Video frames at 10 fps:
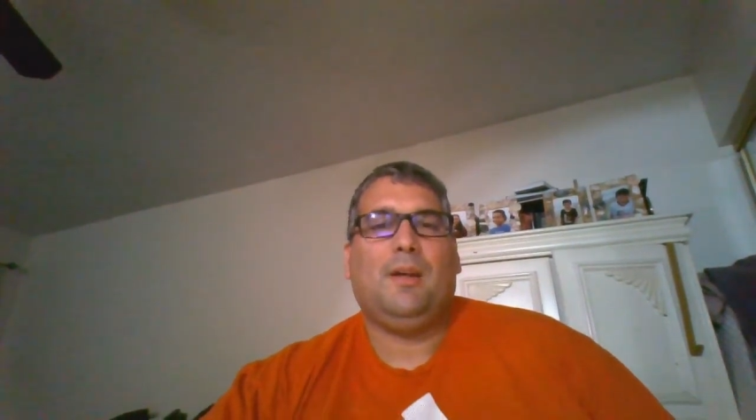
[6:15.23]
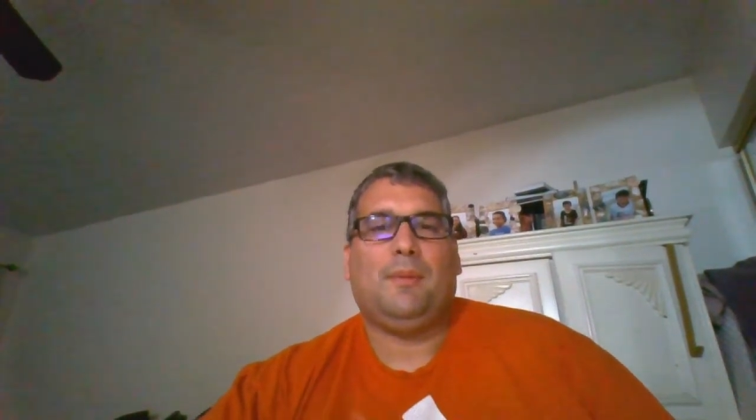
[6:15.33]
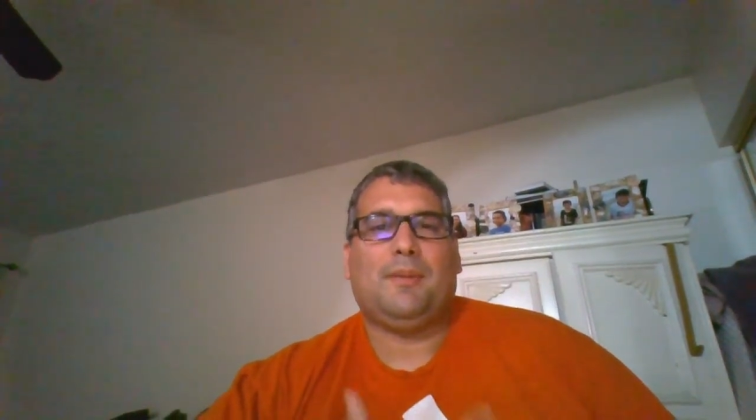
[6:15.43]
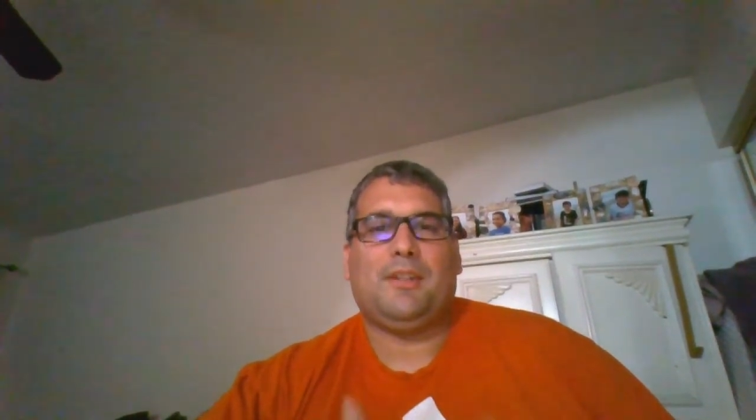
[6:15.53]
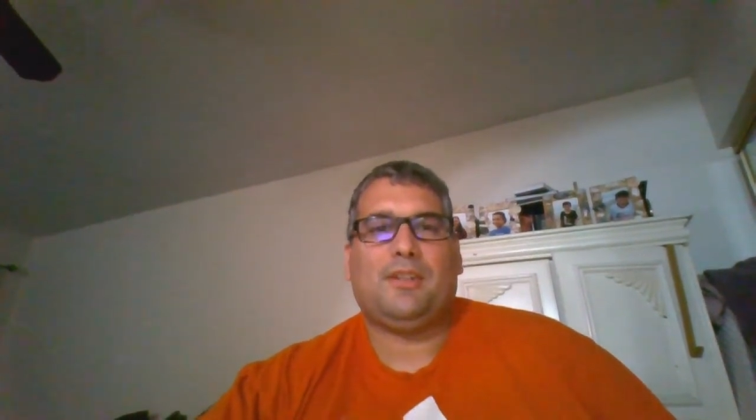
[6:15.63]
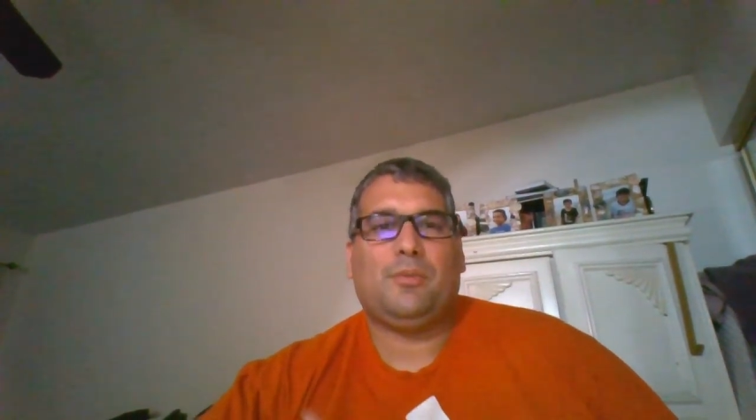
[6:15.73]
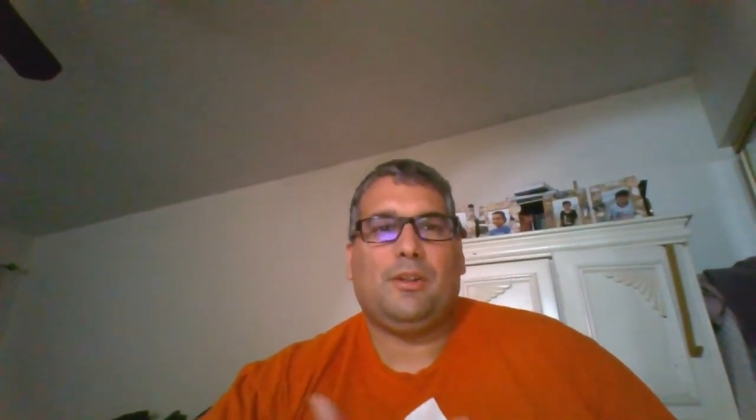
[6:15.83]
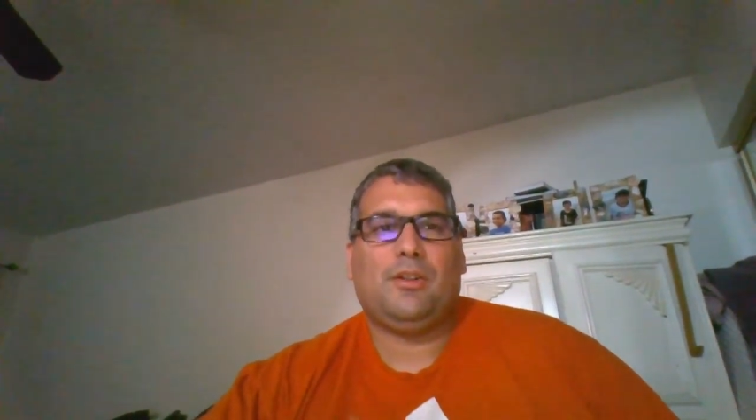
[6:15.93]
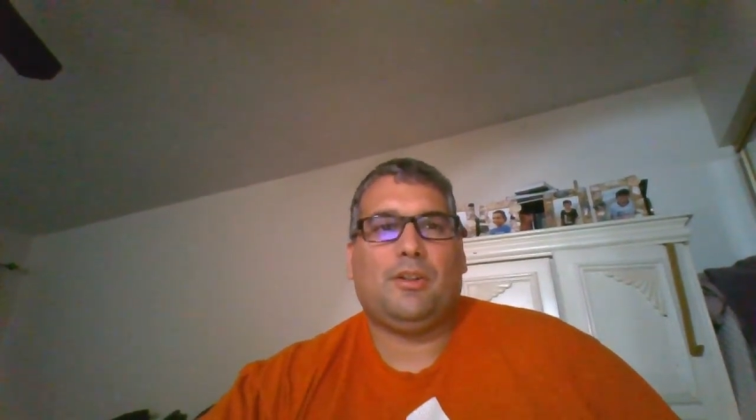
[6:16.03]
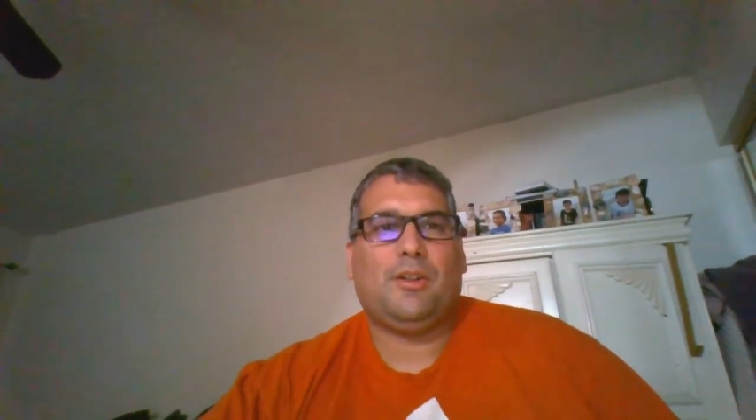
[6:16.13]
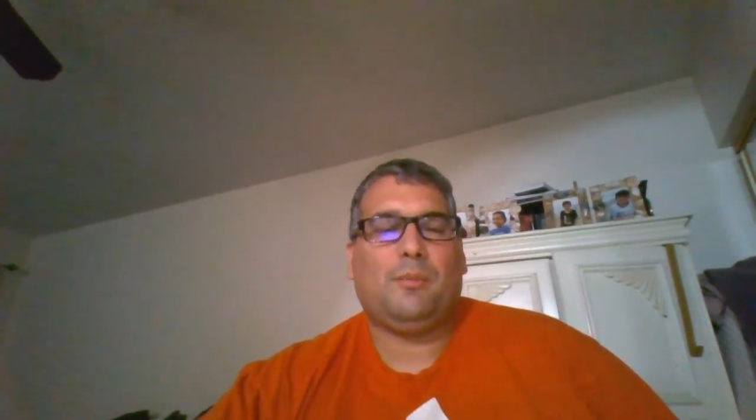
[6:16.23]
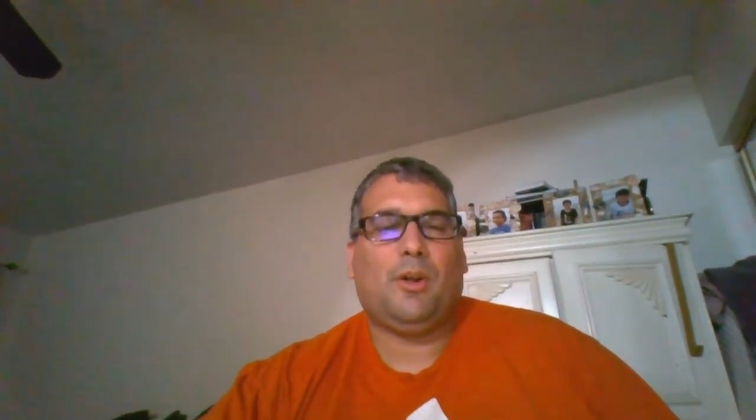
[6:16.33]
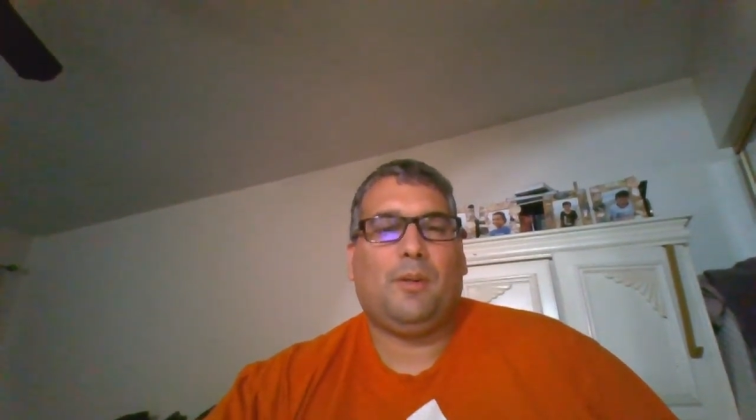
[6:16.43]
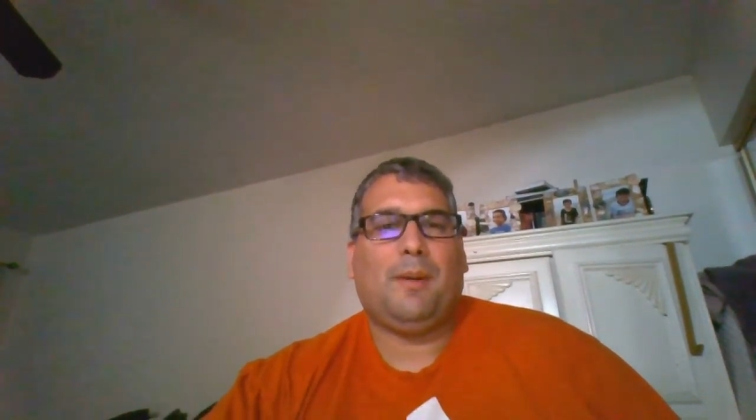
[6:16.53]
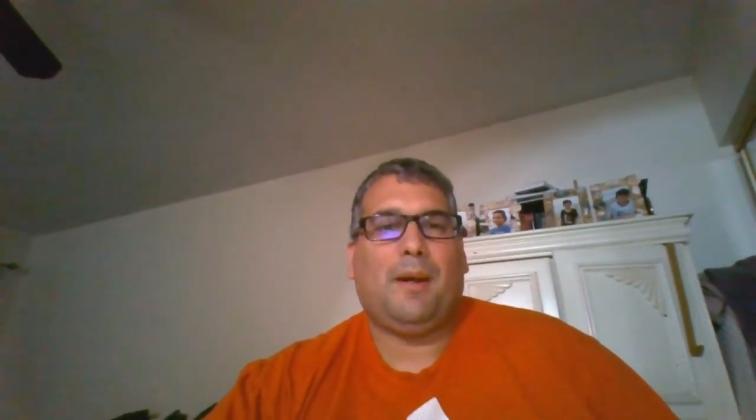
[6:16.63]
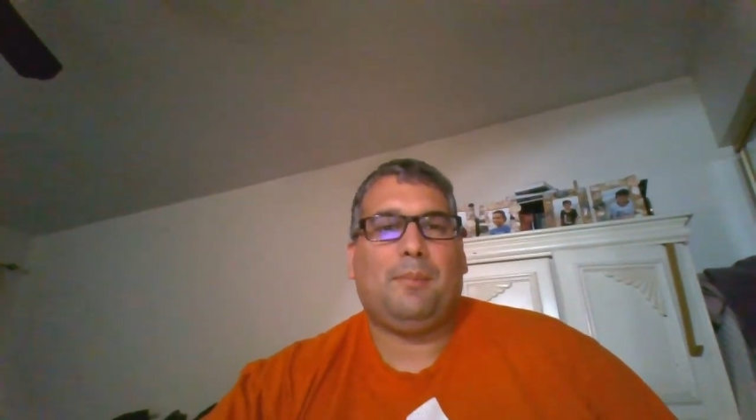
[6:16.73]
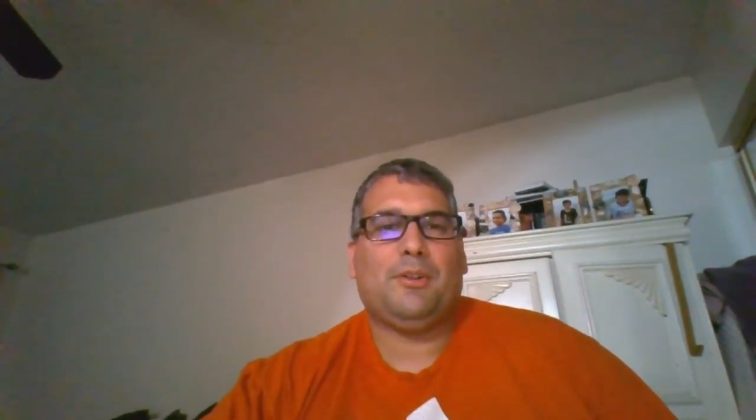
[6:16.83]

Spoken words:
but this week you'll learn more about